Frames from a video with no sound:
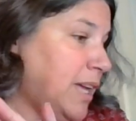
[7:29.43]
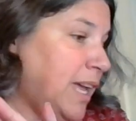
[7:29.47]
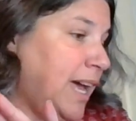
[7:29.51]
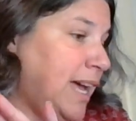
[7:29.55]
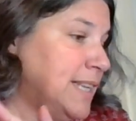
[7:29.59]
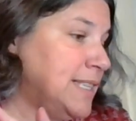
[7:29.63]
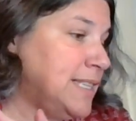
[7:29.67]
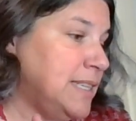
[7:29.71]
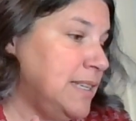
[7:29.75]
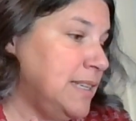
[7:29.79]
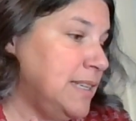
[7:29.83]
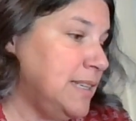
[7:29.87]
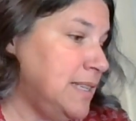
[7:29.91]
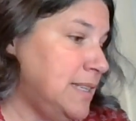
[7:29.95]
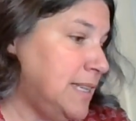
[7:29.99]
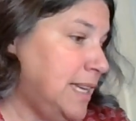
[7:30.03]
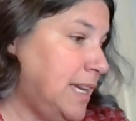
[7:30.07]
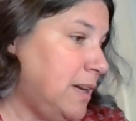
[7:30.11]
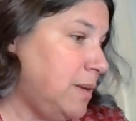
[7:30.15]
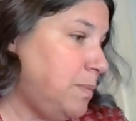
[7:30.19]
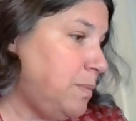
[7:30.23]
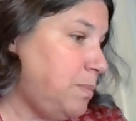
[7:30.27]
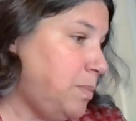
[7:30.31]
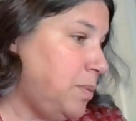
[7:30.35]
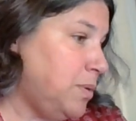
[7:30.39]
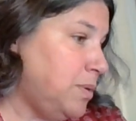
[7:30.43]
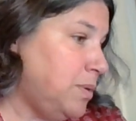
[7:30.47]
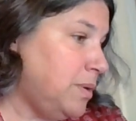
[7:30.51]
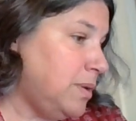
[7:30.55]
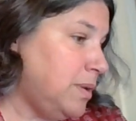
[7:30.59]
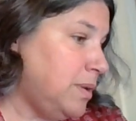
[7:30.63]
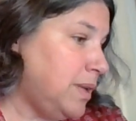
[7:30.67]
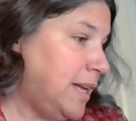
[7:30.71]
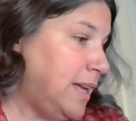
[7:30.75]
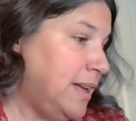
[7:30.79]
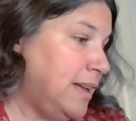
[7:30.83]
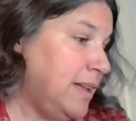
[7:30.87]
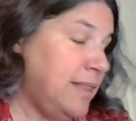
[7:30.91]
has an
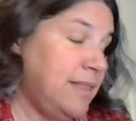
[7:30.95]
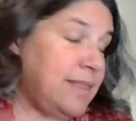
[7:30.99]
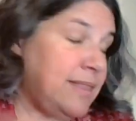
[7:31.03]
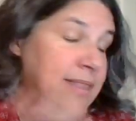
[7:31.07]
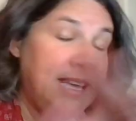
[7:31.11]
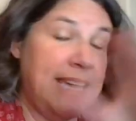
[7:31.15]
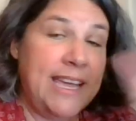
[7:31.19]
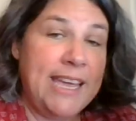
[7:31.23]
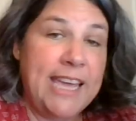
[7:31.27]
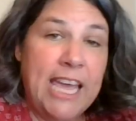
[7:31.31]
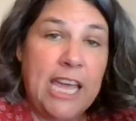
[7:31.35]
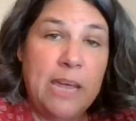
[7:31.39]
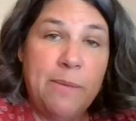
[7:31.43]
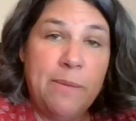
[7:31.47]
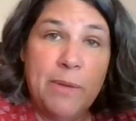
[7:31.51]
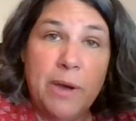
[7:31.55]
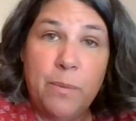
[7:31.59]
example, and they came